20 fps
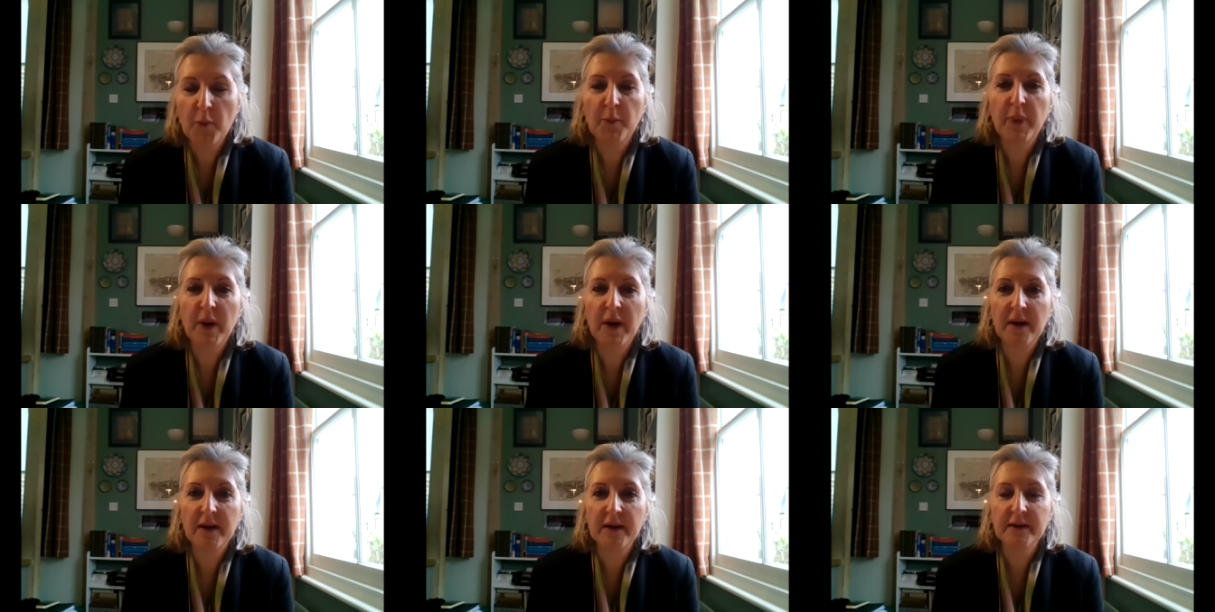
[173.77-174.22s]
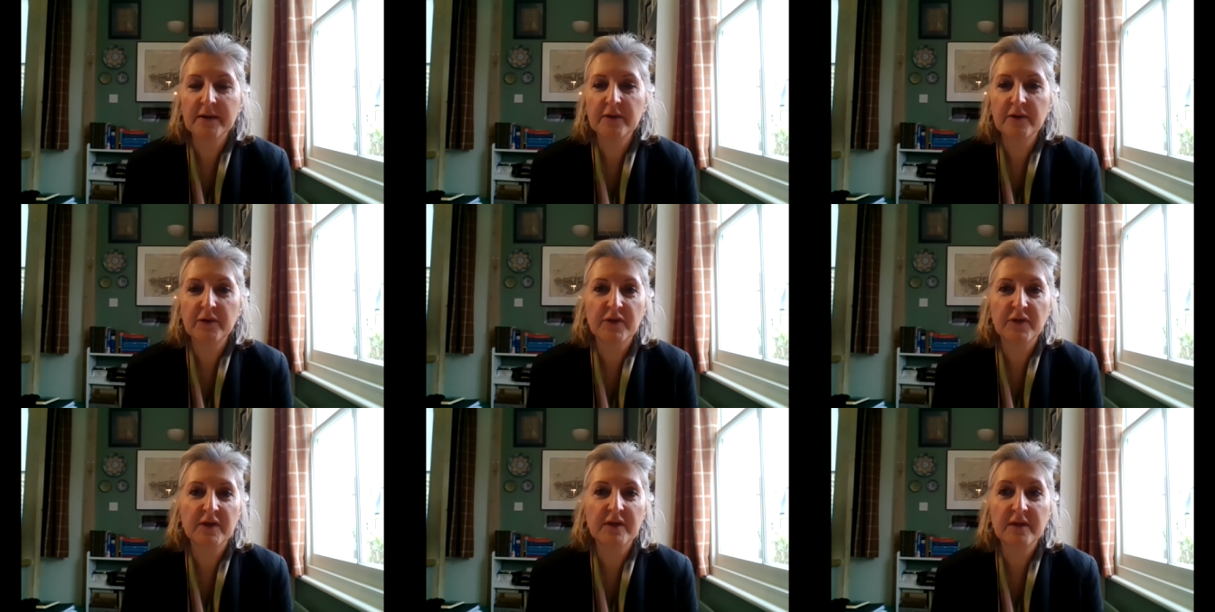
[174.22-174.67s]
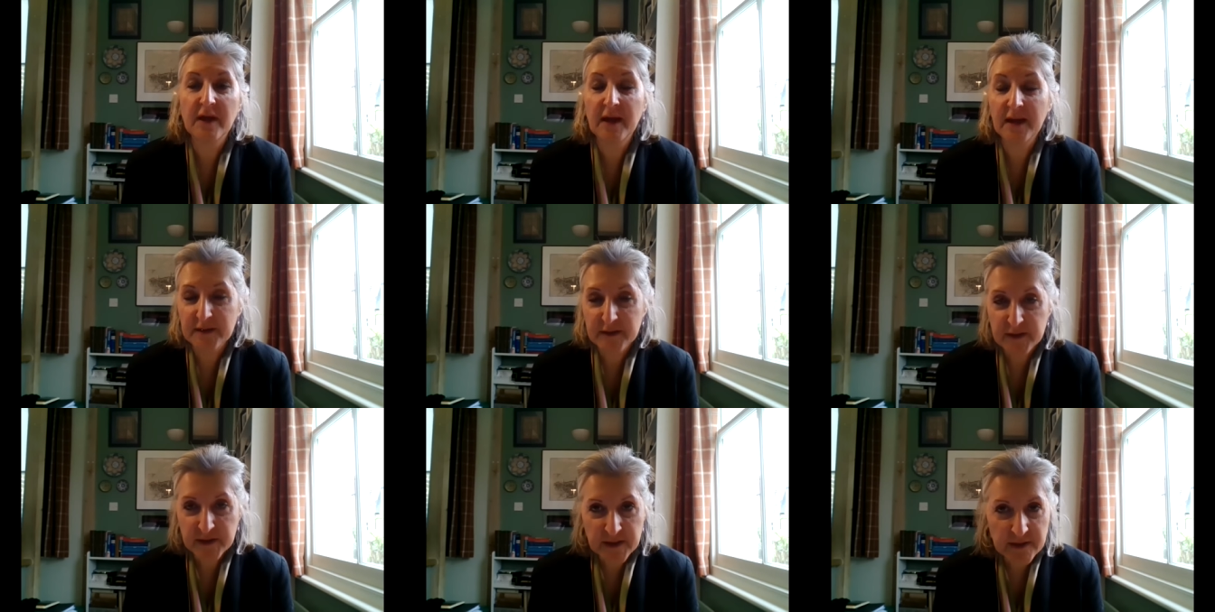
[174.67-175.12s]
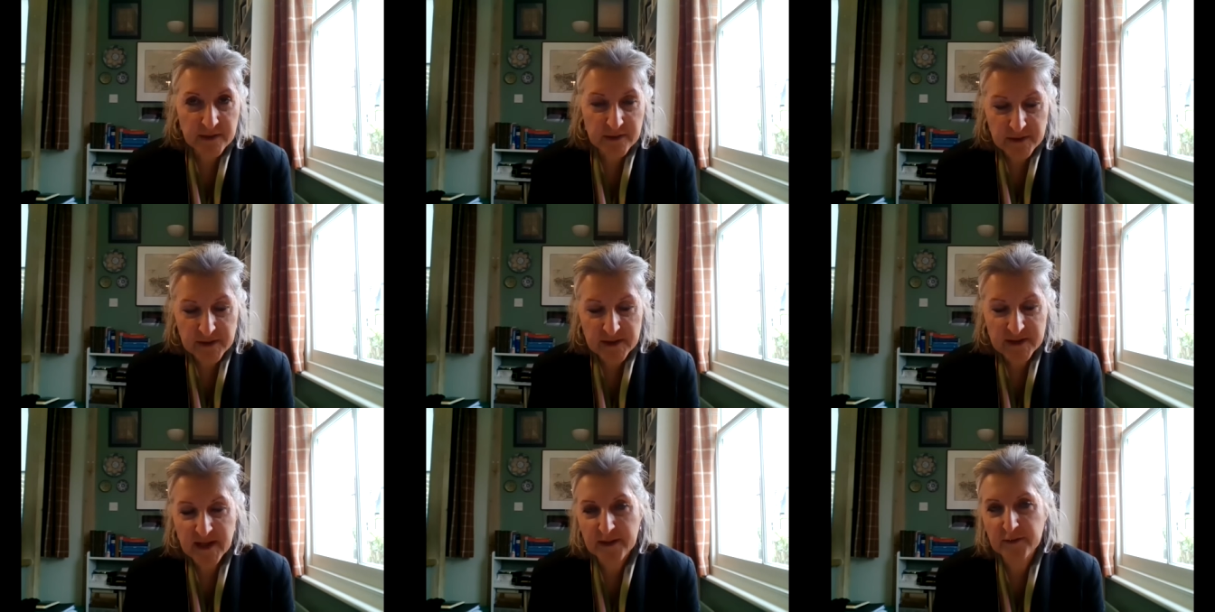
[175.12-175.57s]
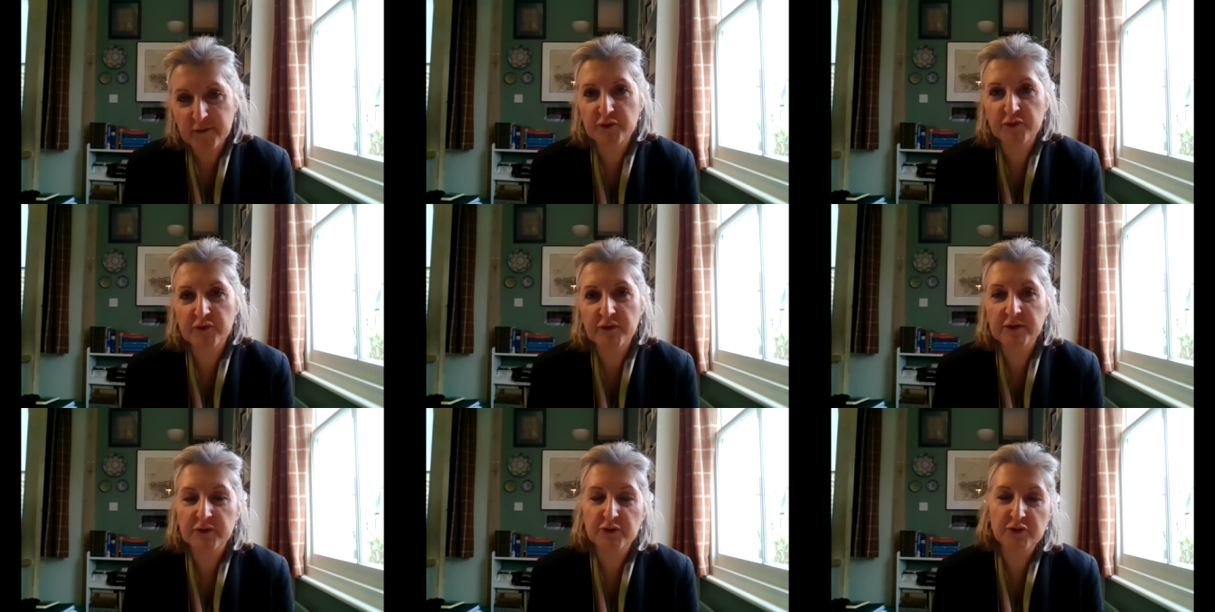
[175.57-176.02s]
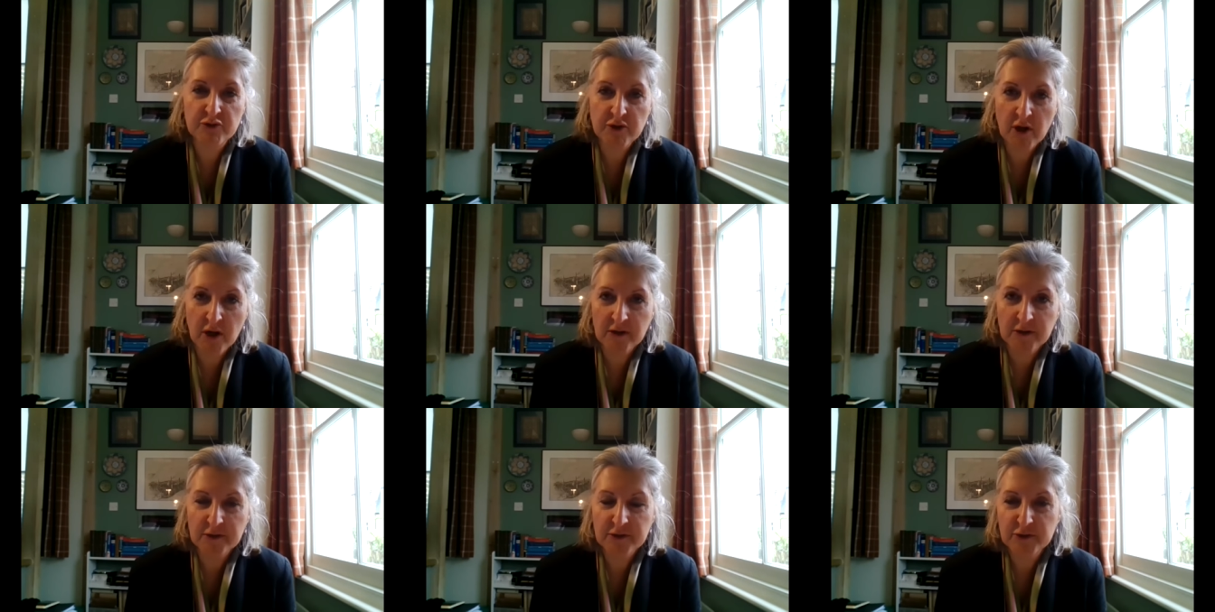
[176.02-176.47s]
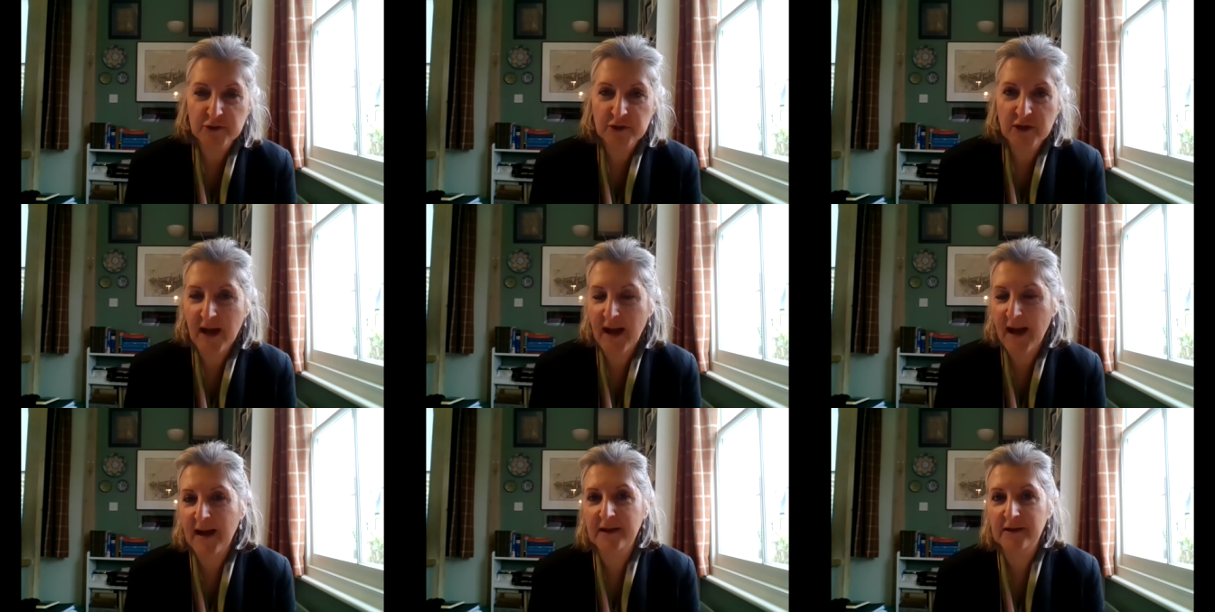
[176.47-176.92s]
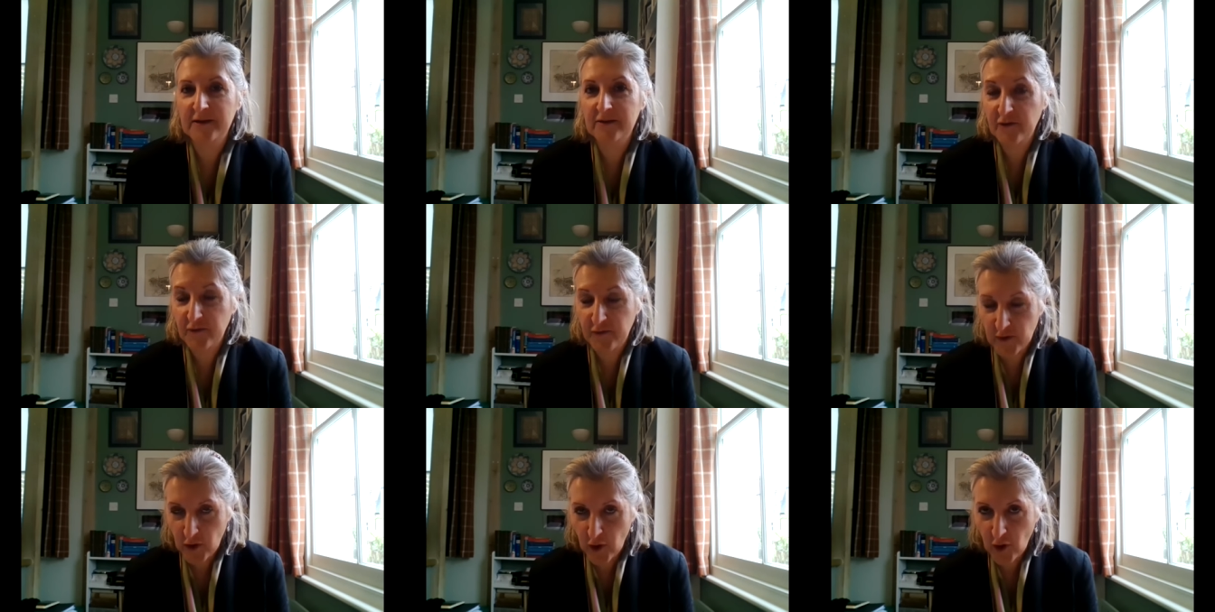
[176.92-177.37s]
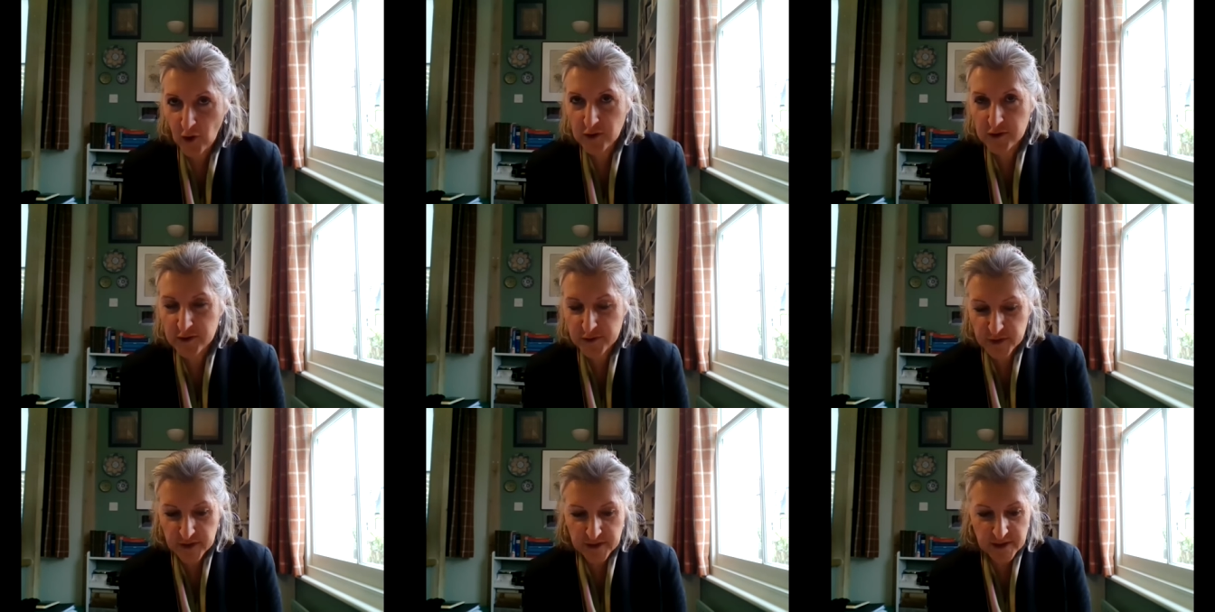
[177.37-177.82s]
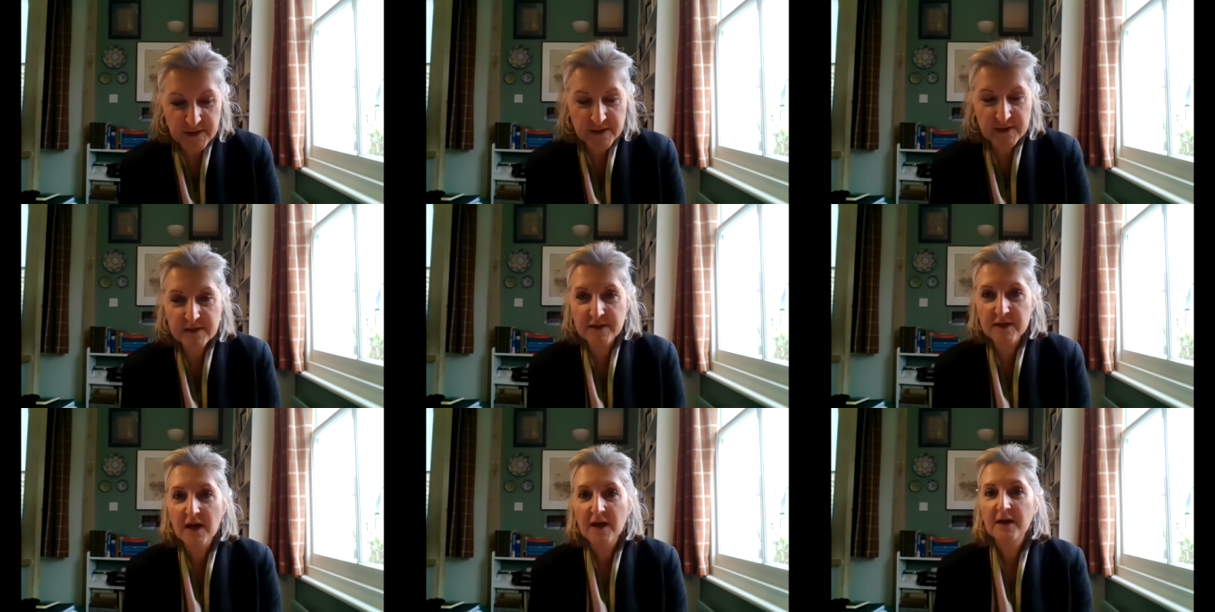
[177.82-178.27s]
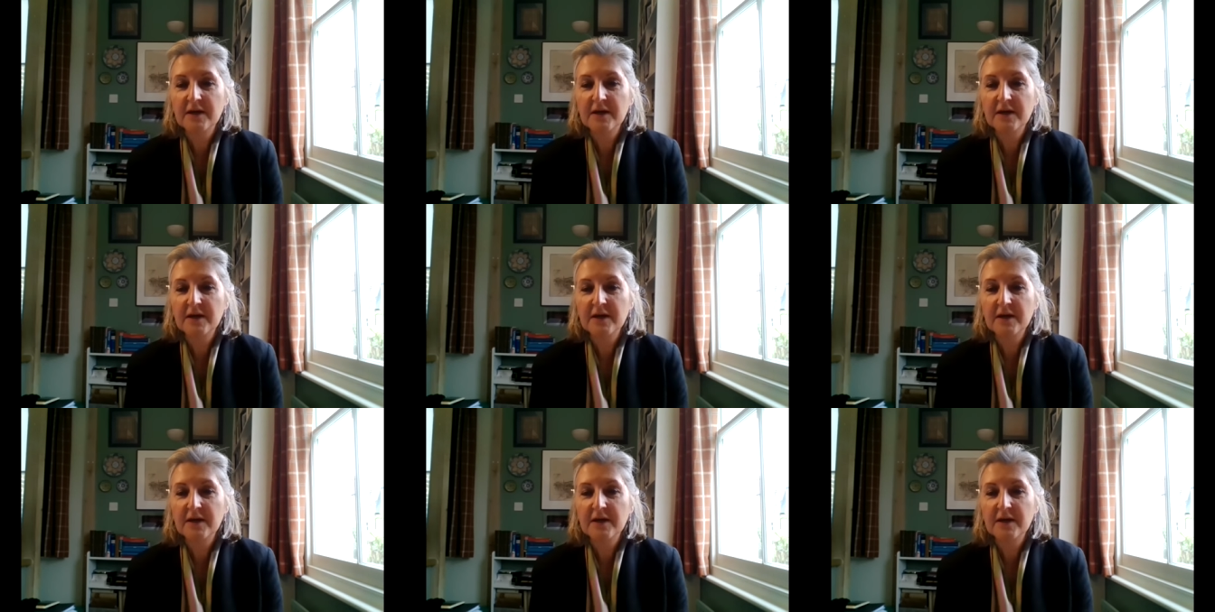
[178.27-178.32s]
by the 18th century judge and philologist